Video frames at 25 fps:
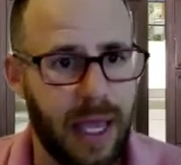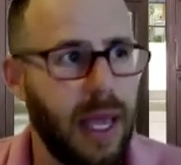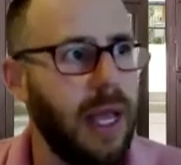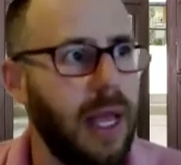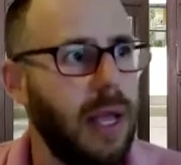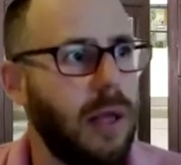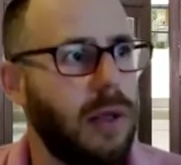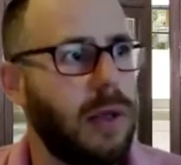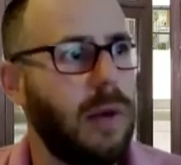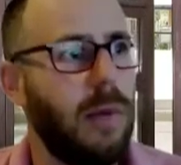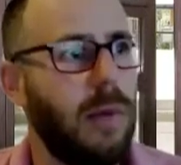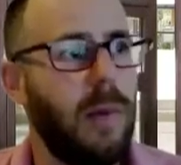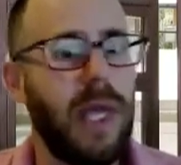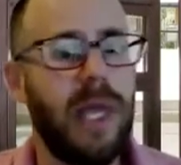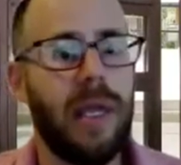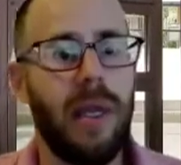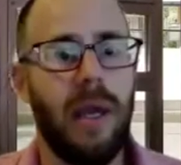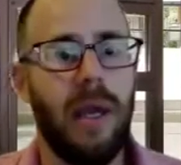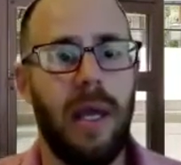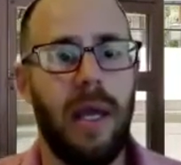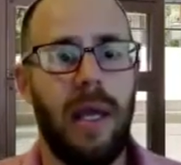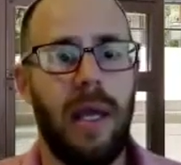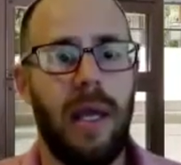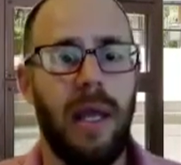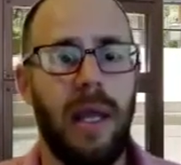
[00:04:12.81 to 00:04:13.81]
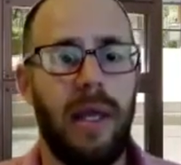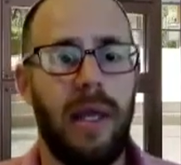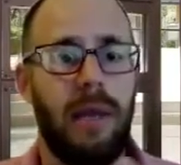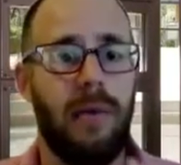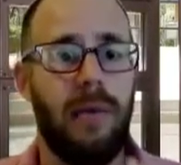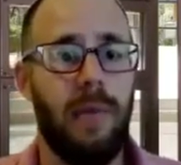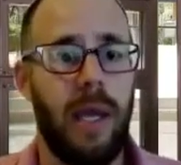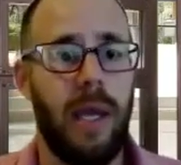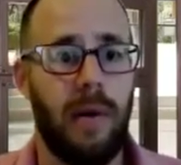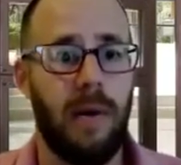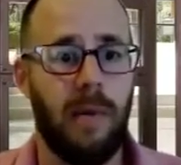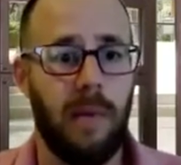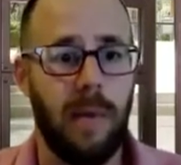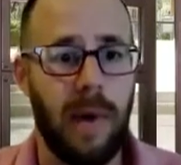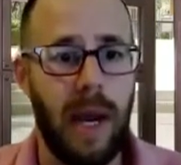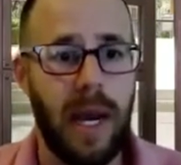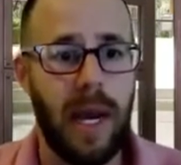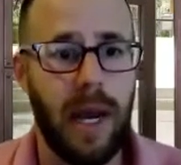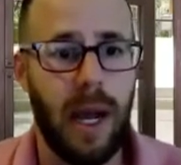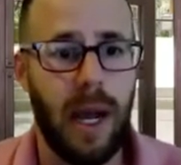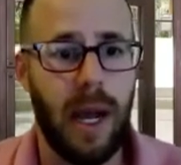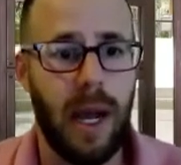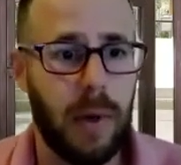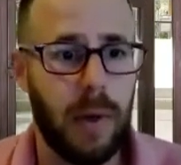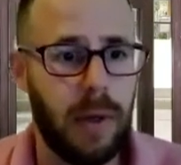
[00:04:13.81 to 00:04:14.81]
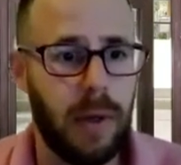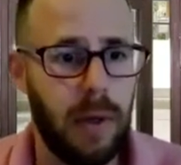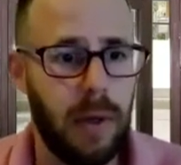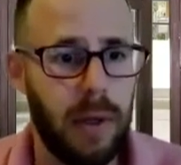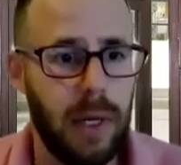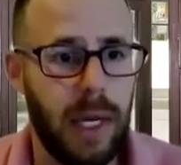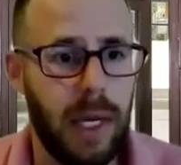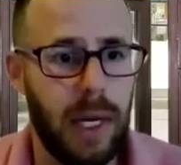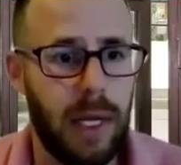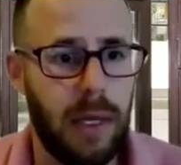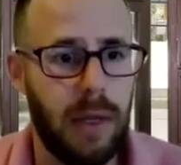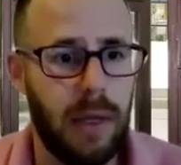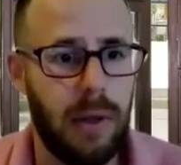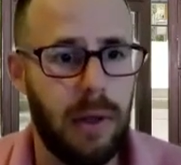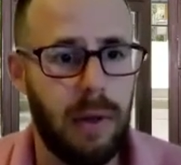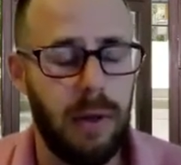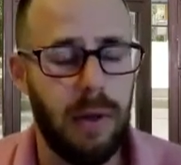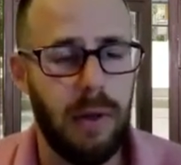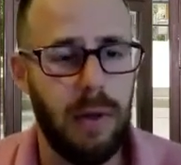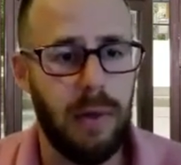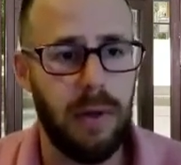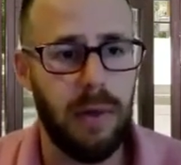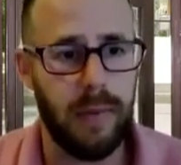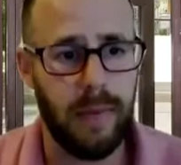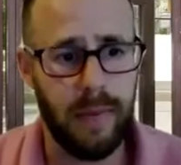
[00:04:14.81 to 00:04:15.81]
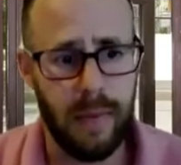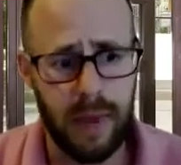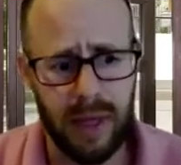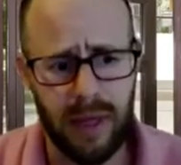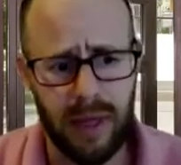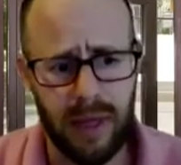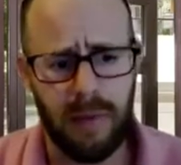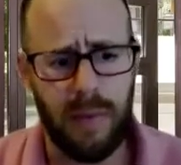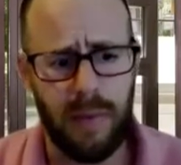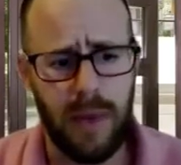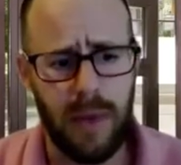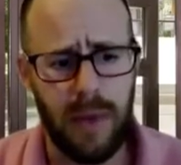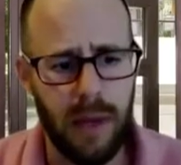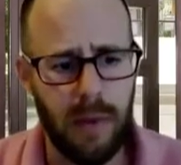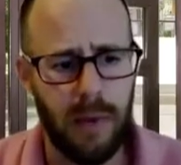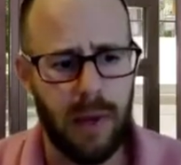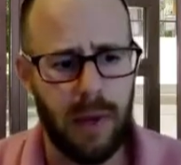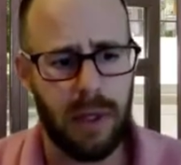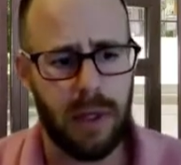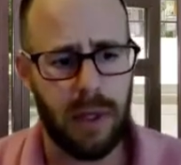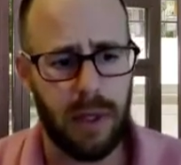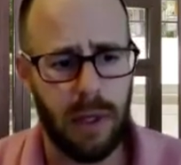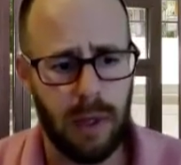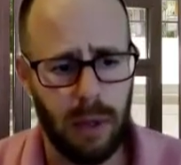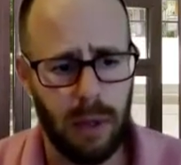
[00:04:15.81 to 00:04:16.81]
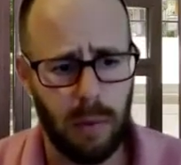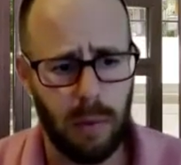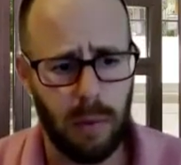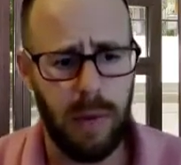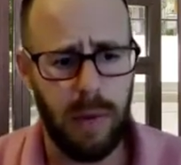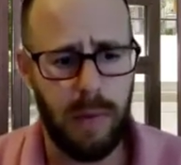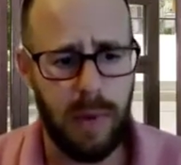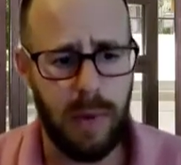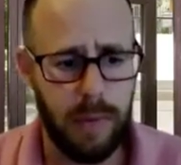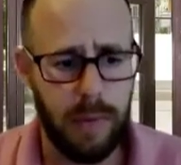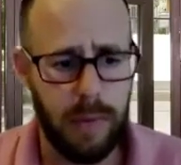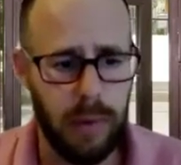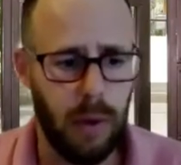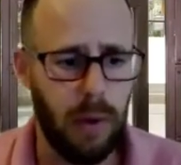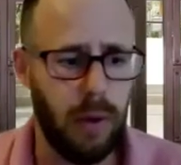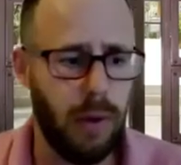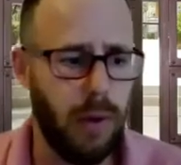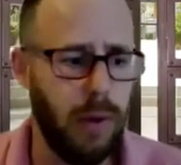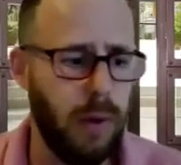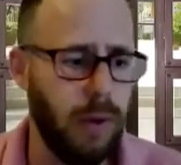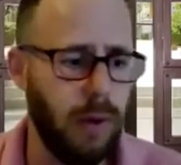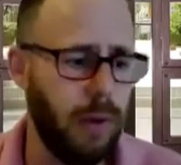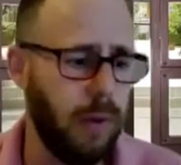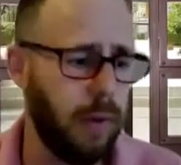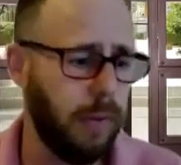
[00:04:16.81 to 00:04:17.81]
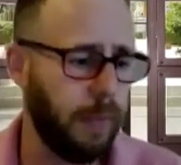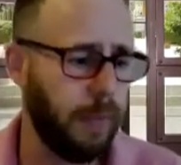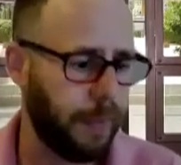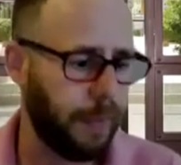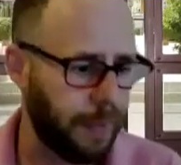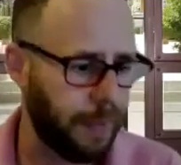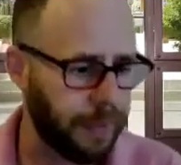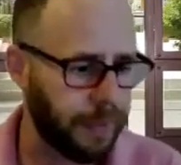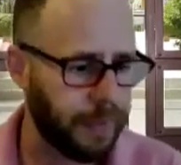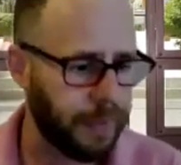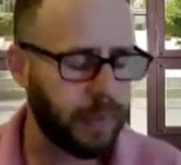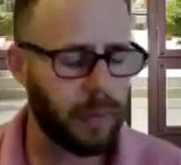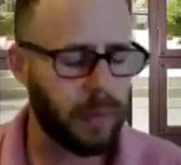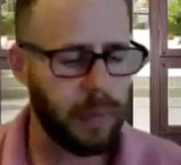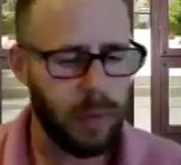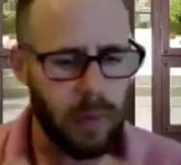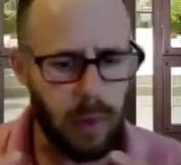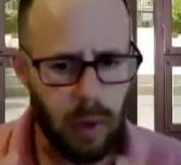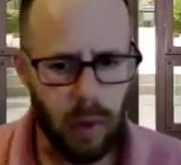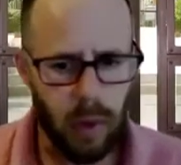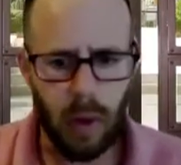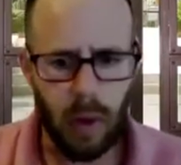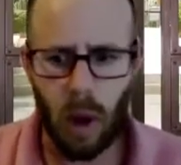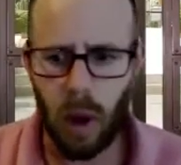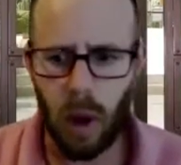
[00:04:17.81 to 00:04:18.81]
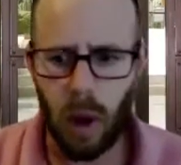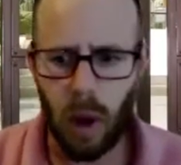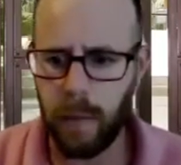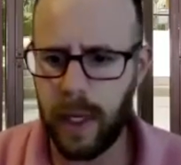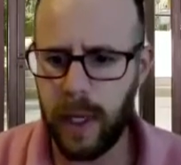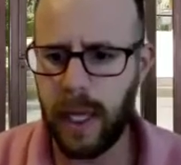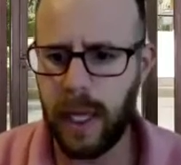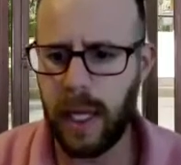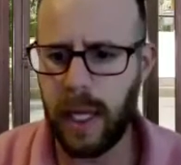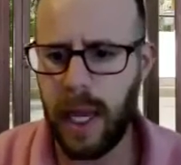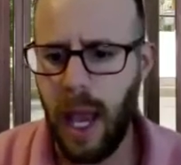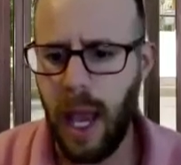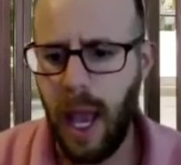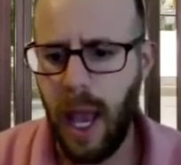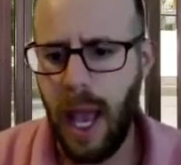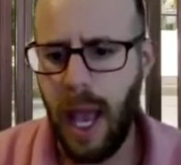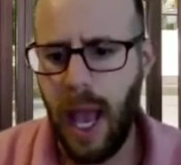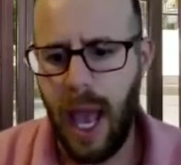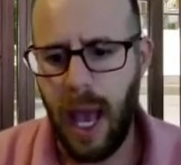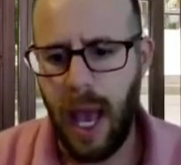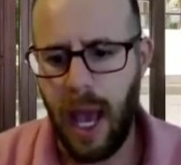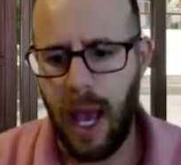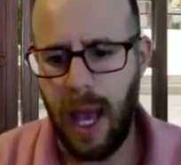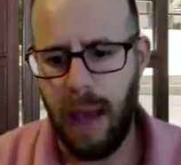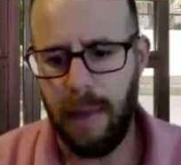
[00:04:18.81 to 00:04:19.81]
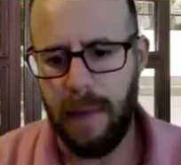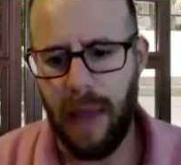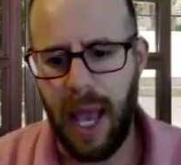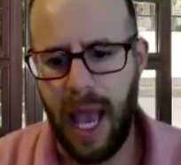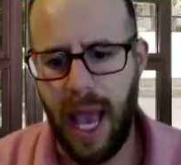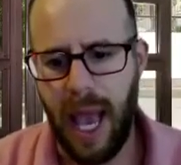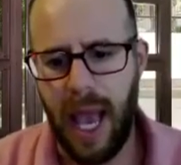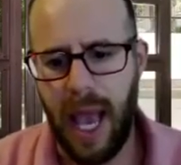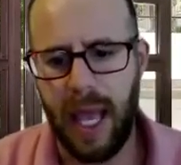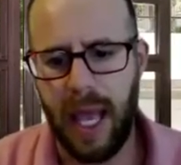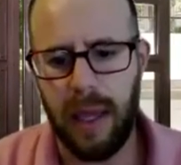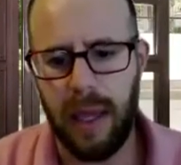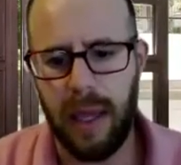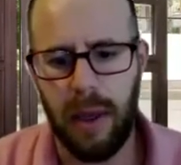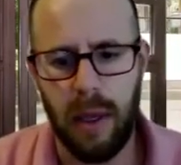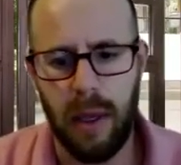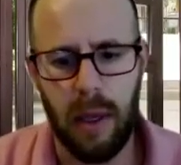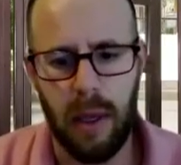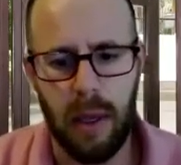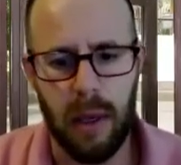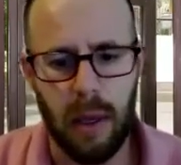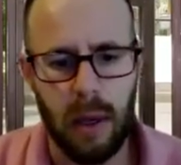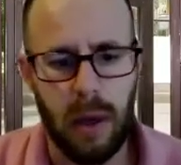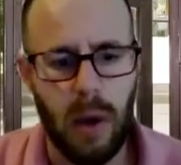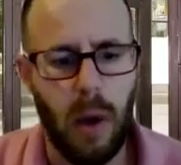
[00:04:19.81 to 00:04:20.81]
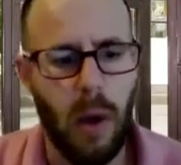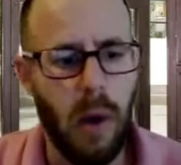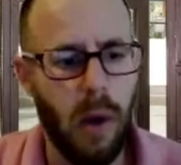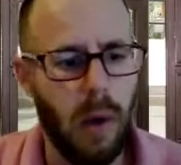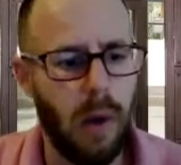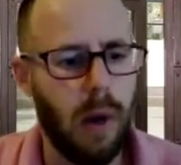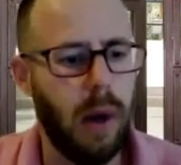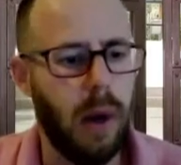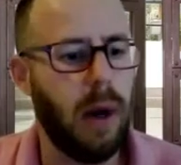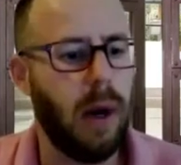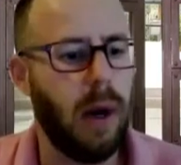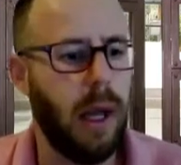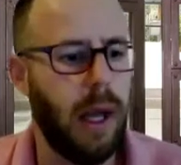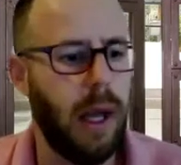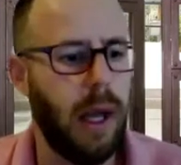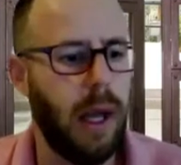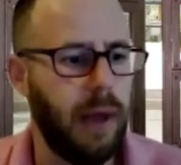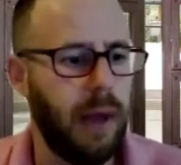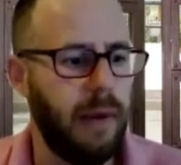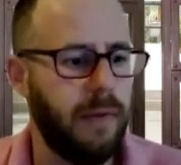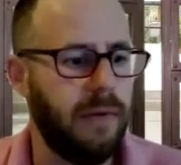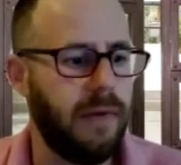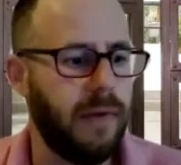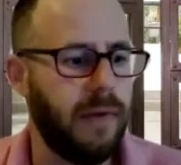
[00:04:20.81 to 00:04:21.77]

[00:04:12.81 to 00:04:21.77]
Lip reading: So we thought this would be a great opportunity to speak with three people who are really at the core of